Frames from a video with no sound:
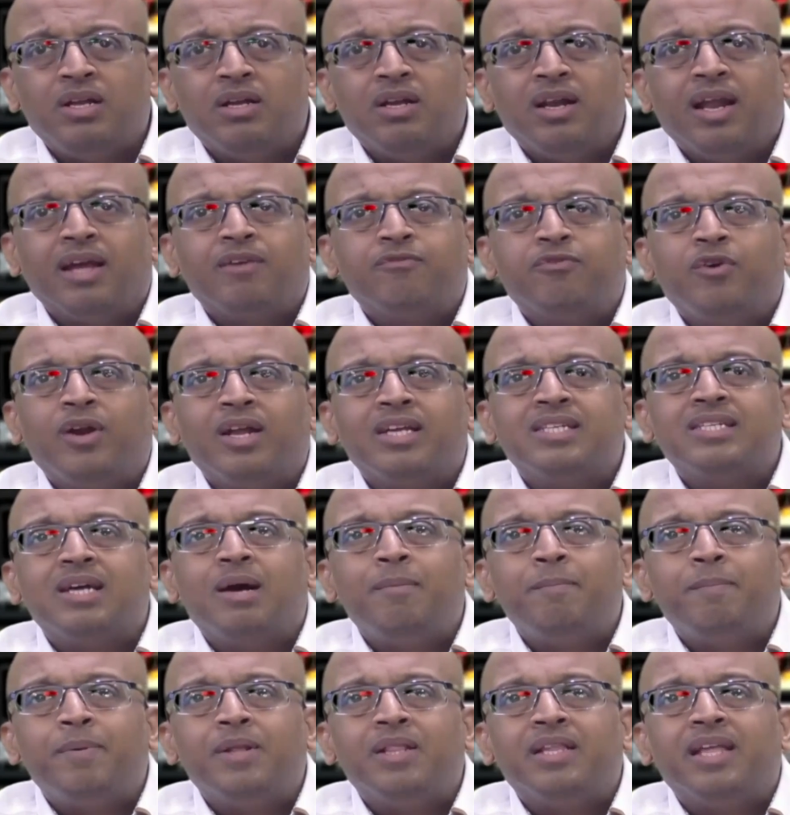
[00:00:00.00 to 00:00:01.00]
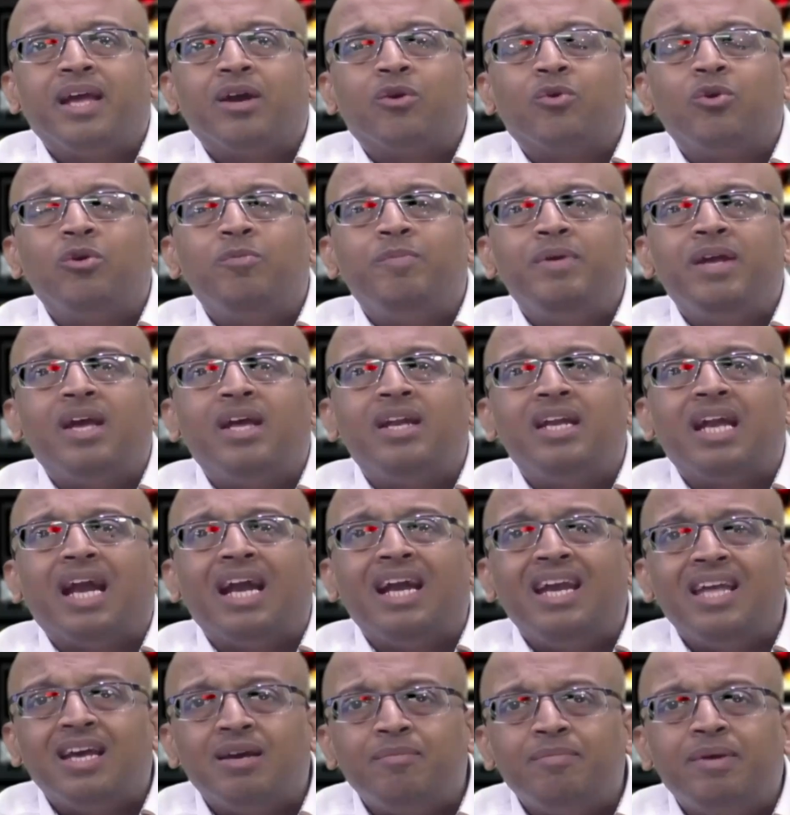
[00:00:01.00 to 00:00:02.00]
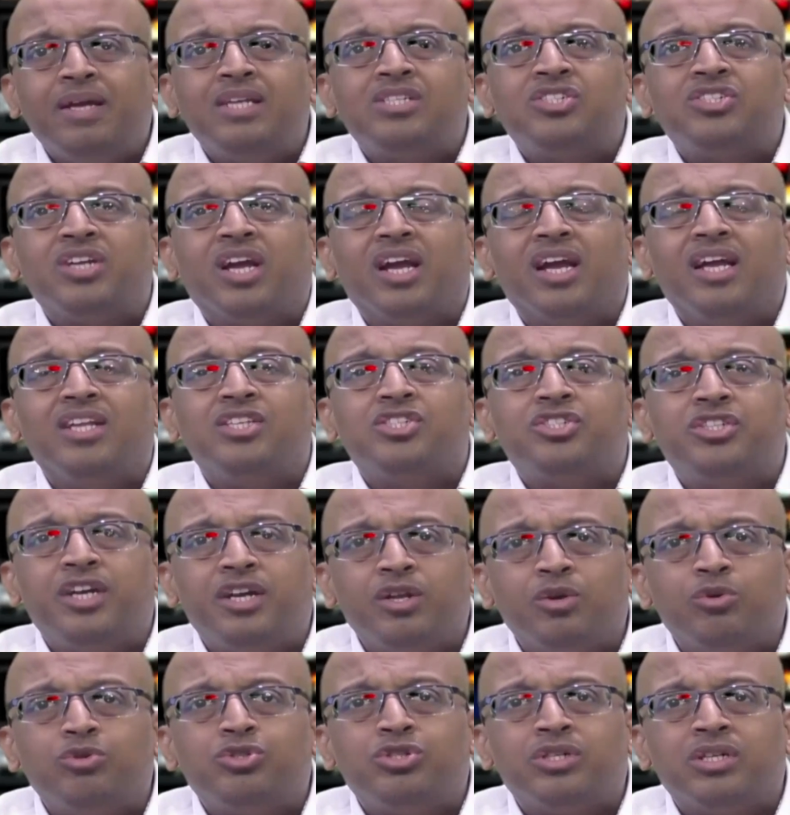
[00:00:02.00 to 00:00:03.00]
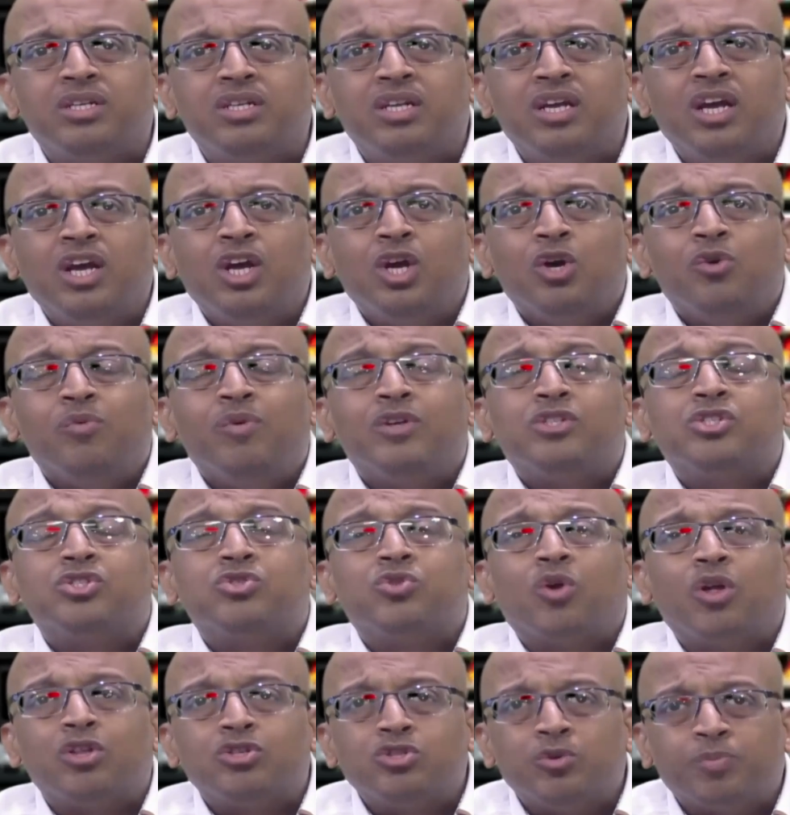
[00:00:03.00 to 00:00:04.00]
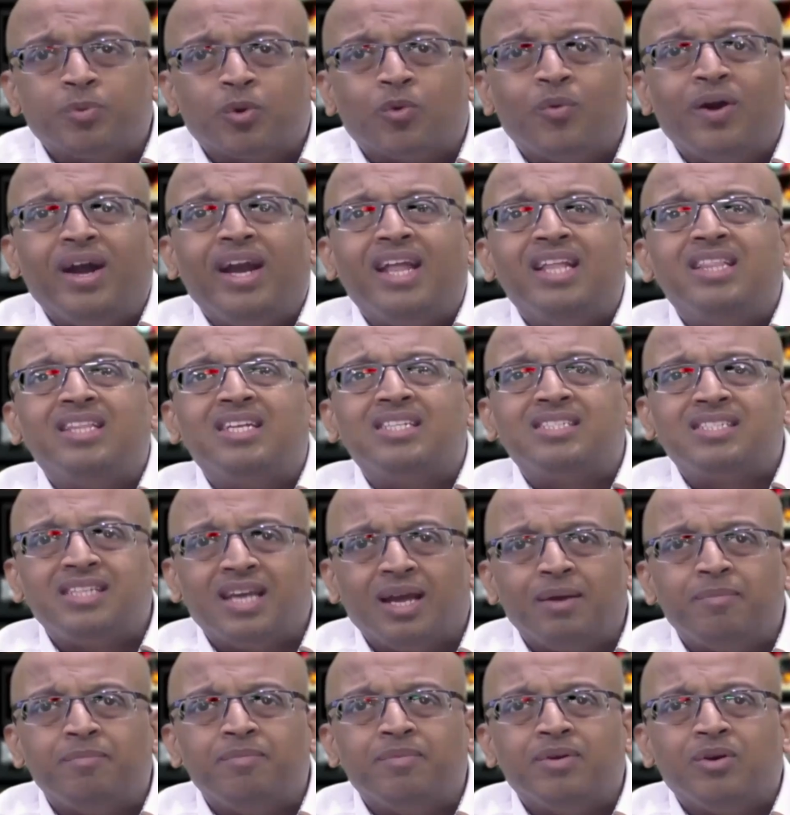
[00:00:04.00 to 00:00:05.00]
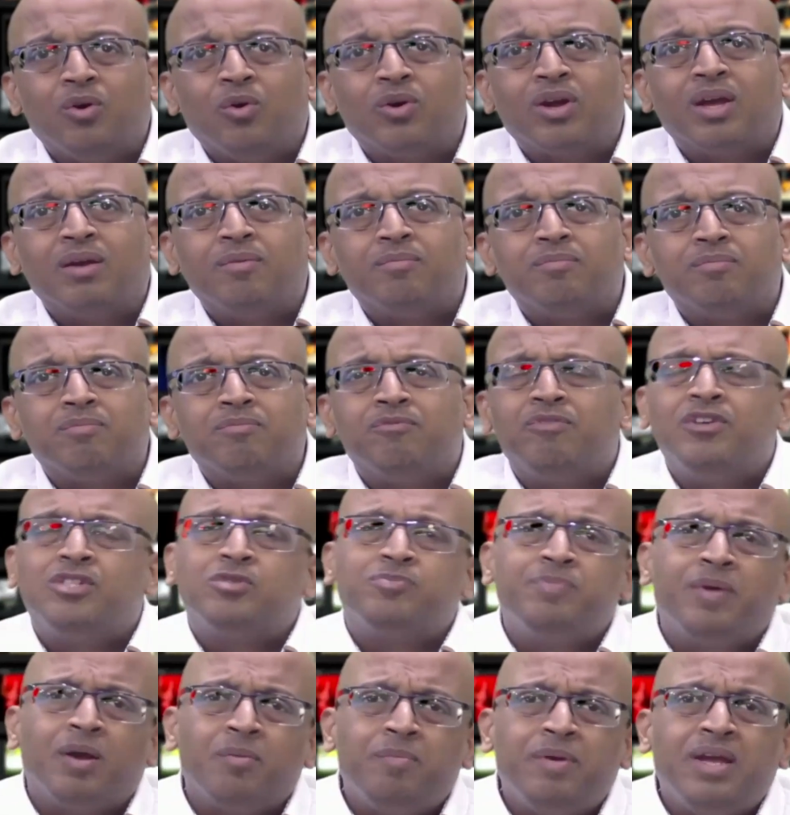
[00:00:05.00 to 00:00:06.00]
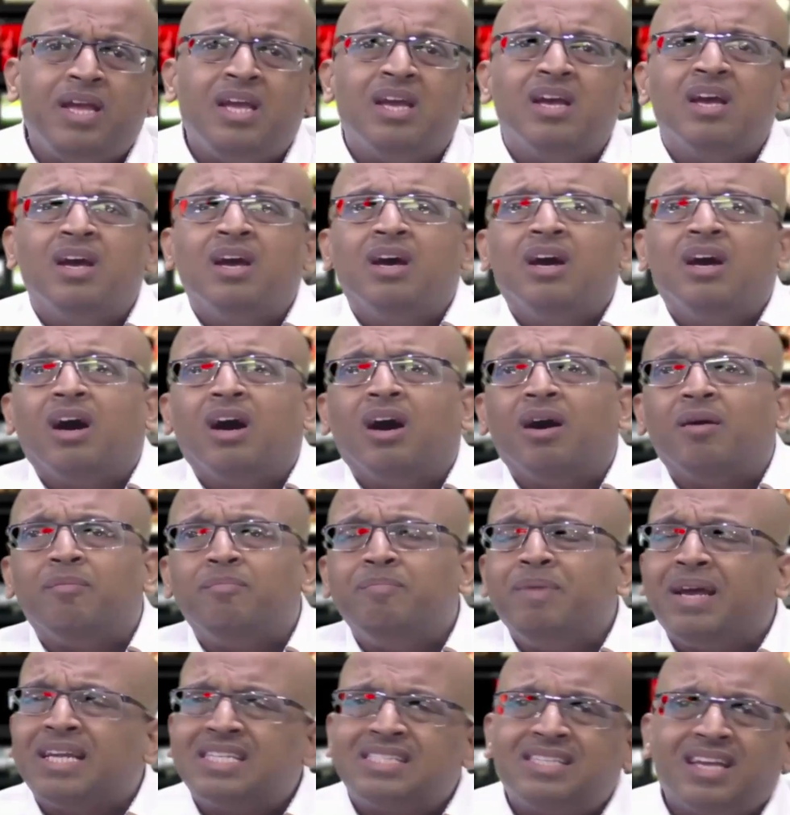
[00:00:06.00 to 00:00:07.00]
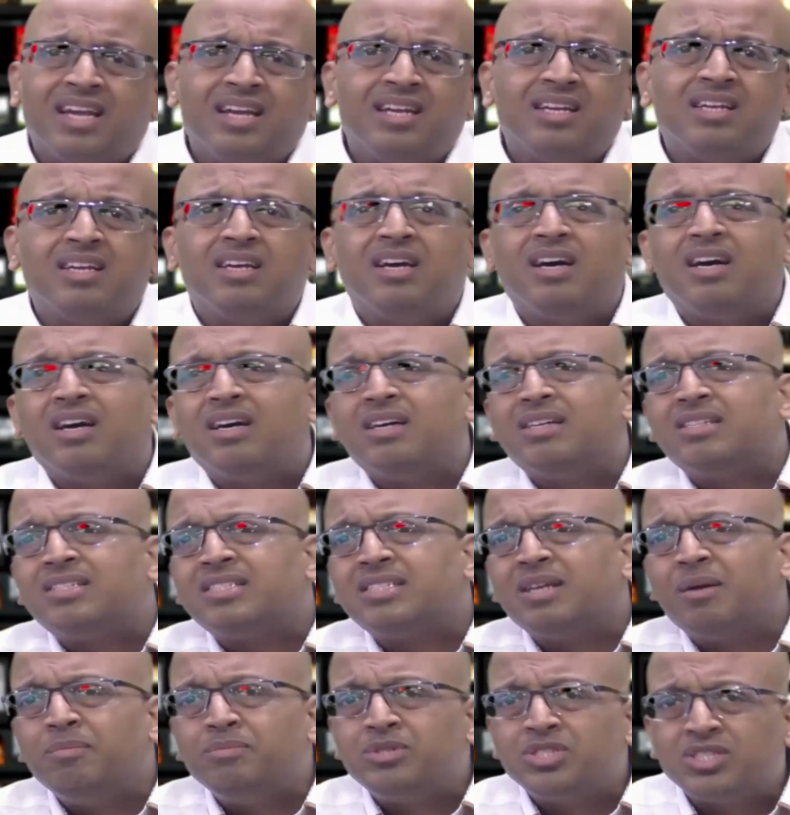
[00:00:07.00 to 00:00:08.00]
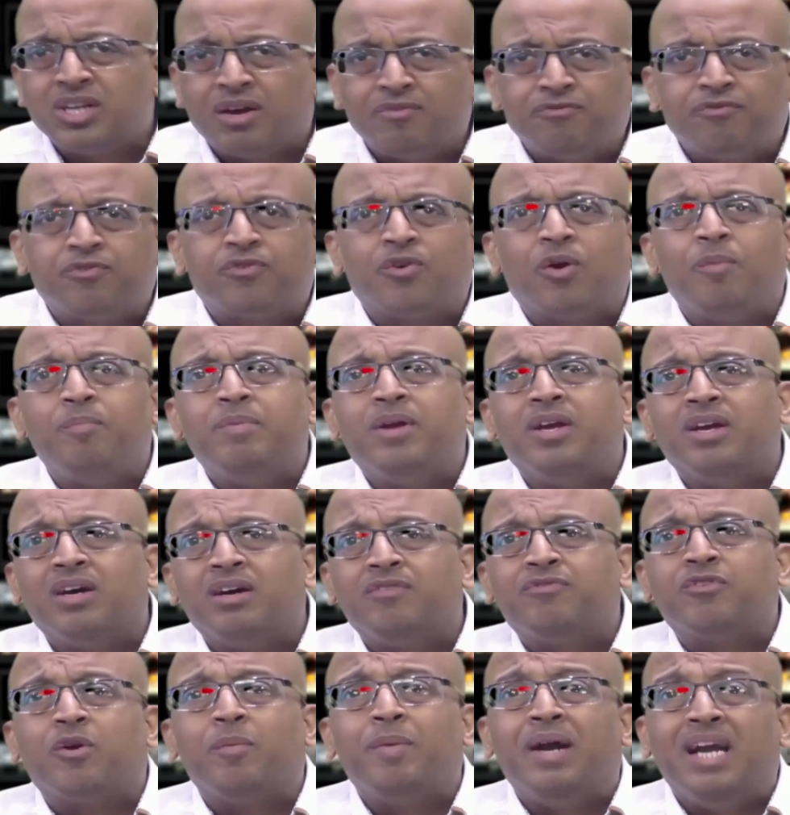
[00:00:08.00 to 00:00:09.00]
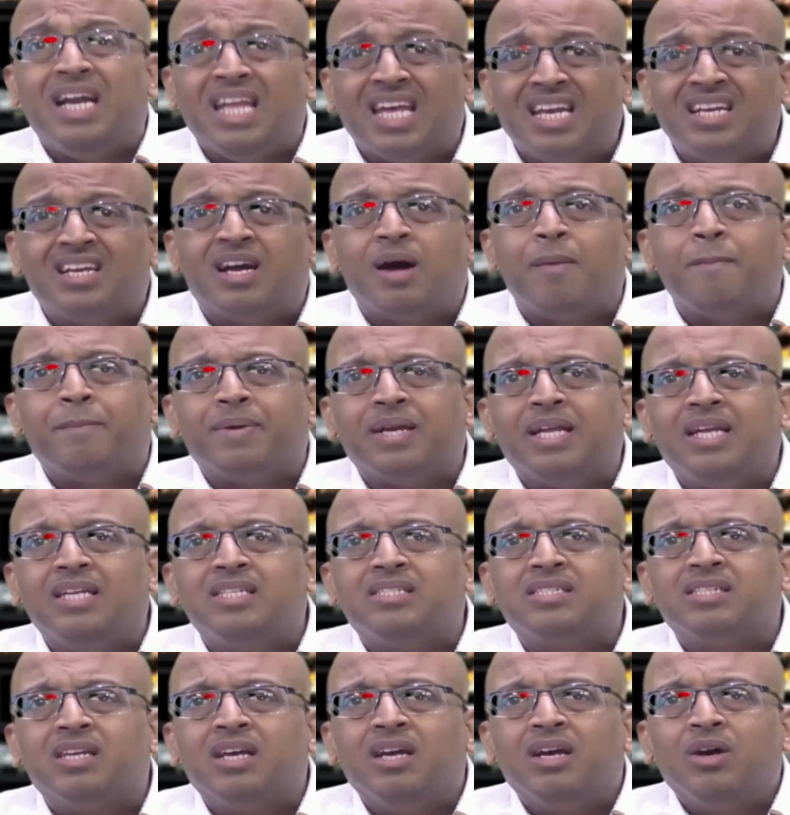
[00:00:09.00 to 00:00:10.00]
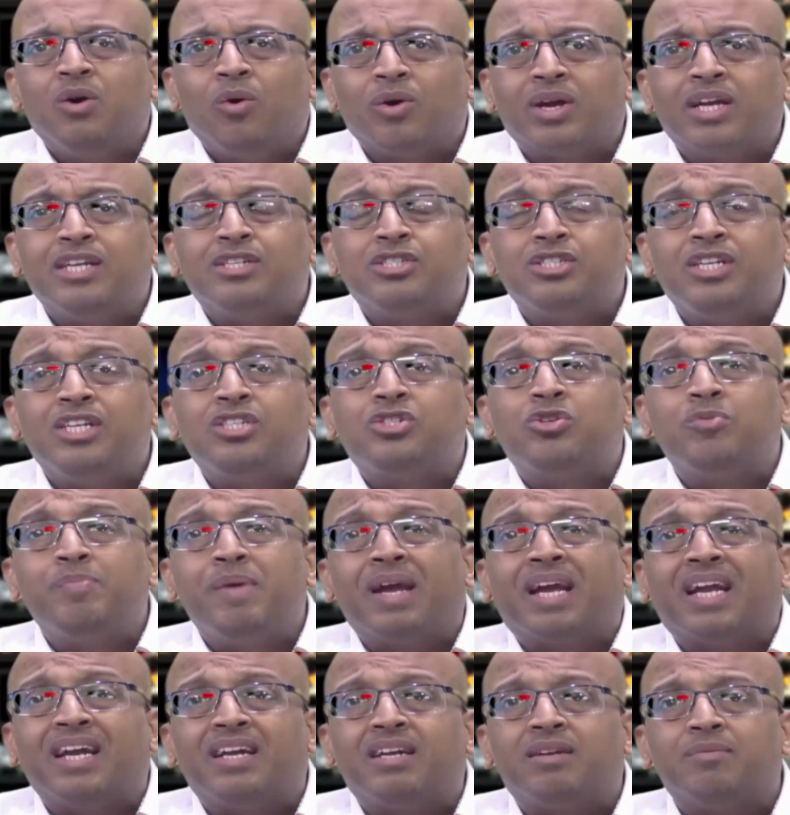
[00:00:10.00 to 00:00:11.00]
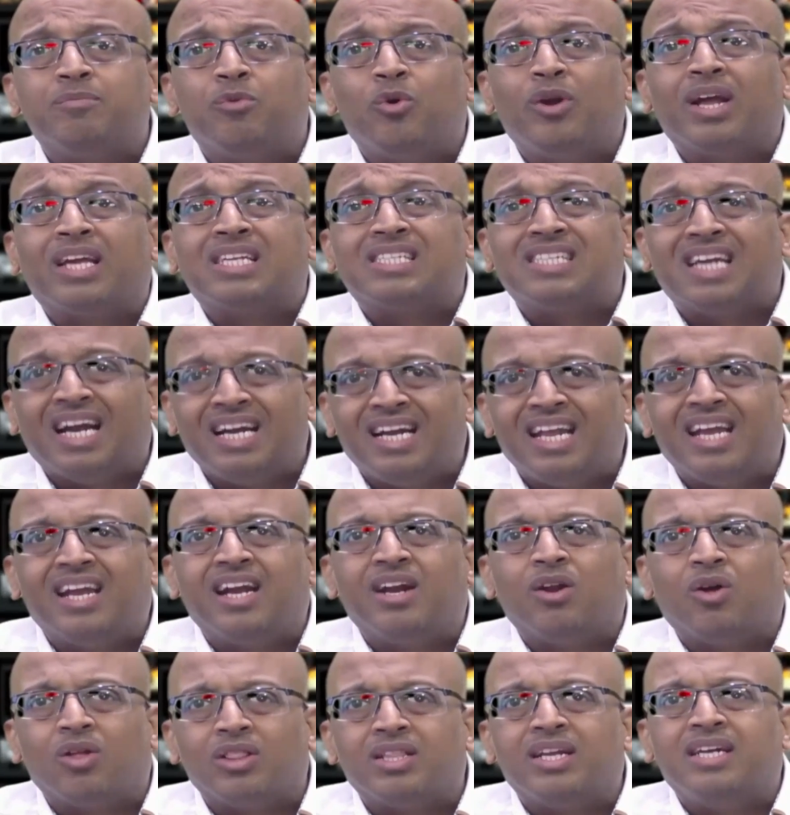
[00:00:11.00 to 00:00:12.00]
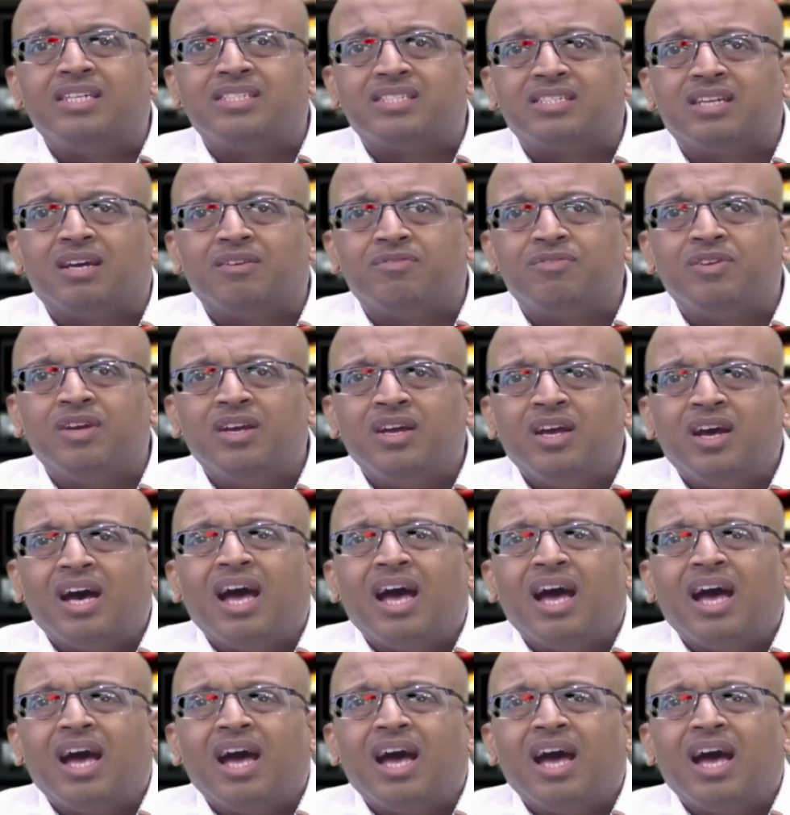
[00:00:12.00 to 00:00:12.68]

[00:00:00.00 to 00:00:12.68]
Like for example, there could be an India-based institution which is also providing the same, okay, which may be mixing some stuff from here, from Indian companies, okay, just to make it more exciting and all that stuff.